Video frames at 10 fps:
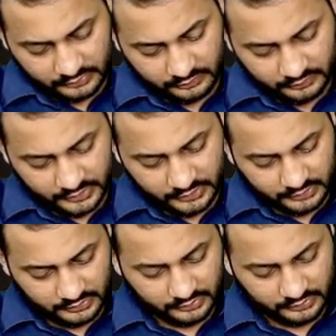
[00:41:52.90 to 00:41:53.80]
will,
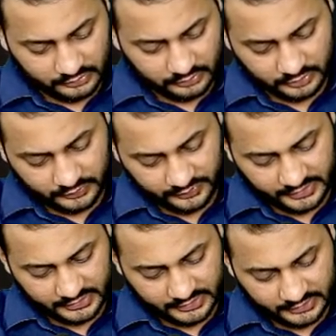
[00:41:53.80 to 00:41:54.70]
or we
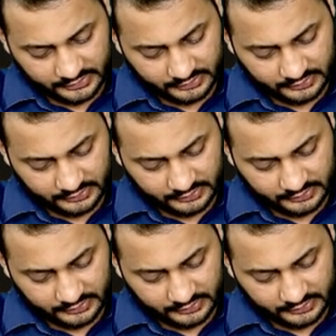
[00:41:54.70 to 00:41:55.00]
can say,